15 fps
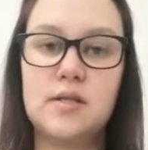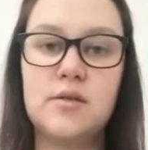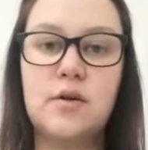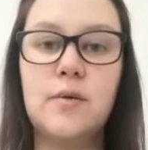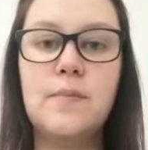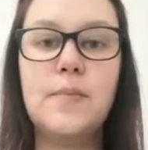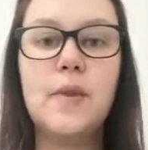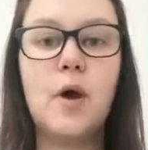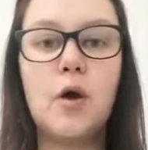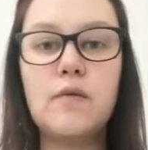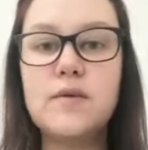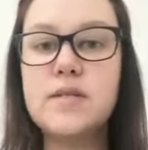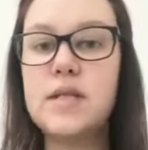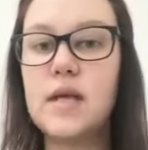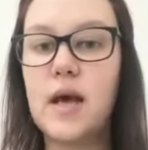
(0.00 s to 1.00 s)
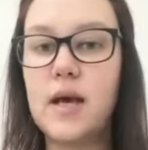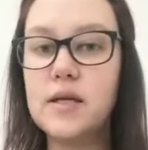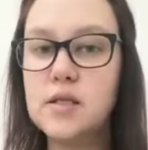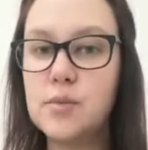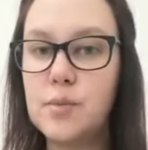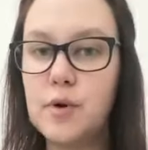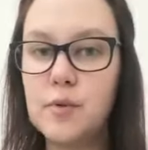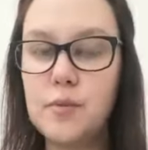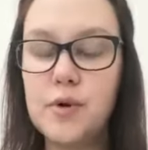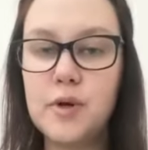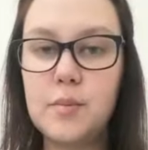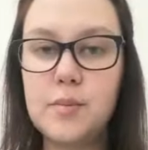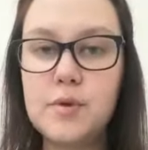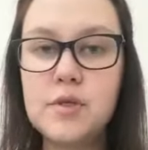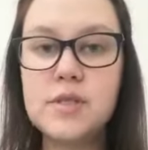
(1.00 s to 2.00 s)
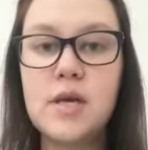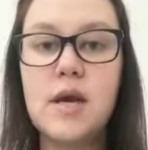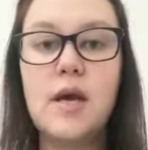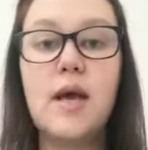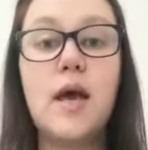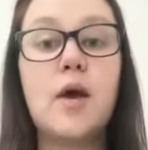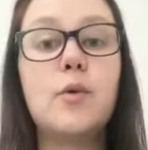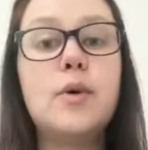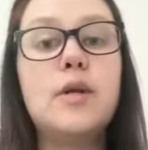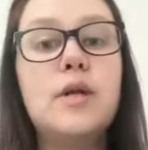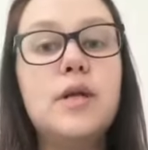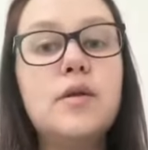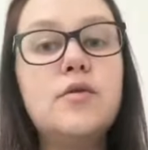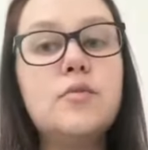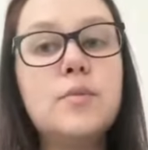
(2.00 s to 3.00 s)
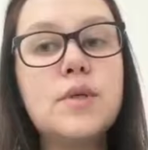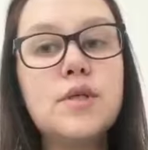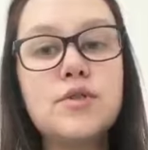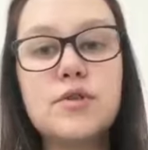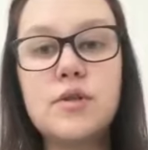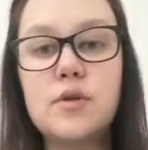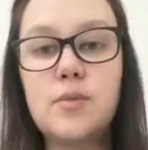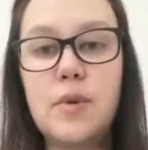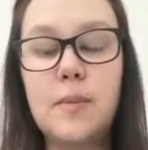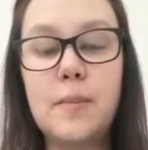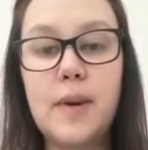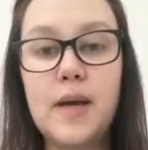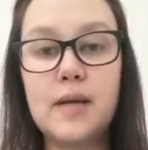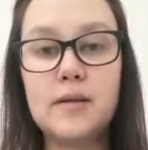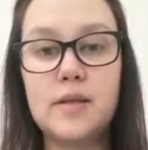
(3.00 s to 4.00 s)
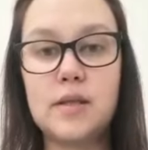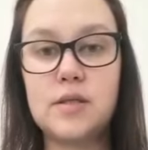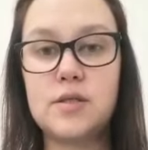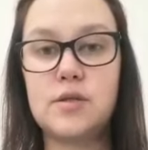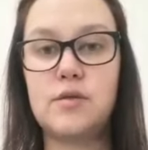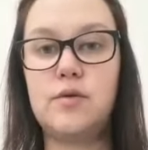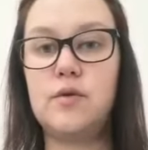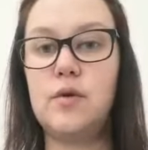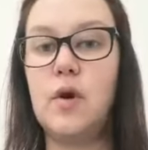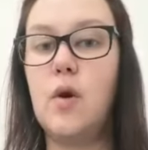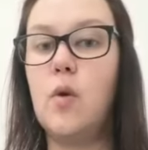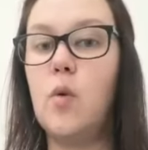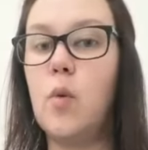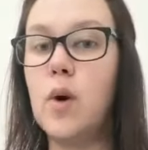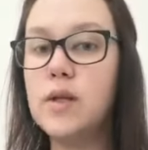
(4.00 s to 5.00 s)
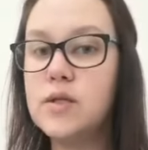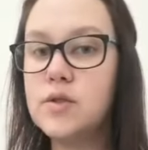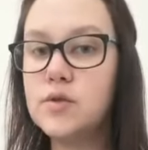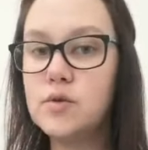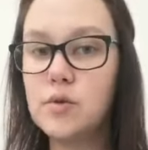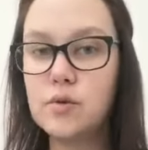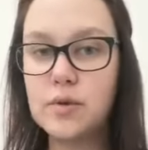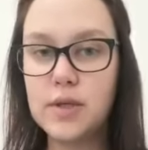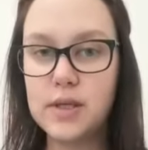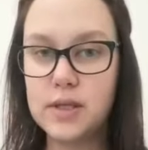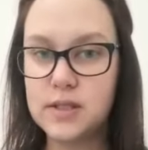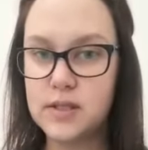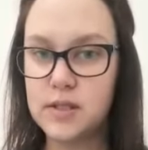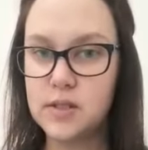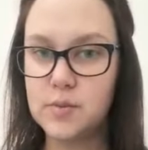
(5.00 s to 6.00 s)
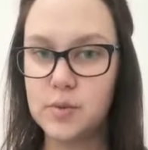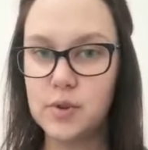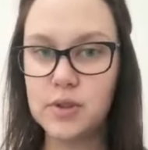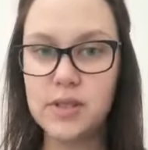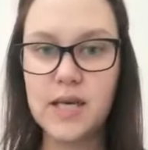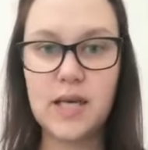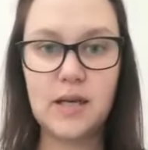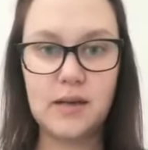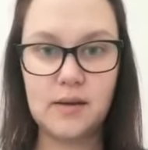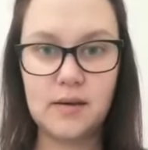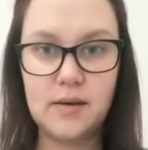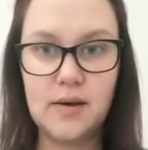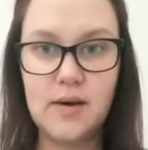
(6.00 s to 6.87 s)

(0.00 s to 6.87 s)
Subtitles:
So obviously age-appropriate books, and we need to make sure that we pay attention to what story is this book telling.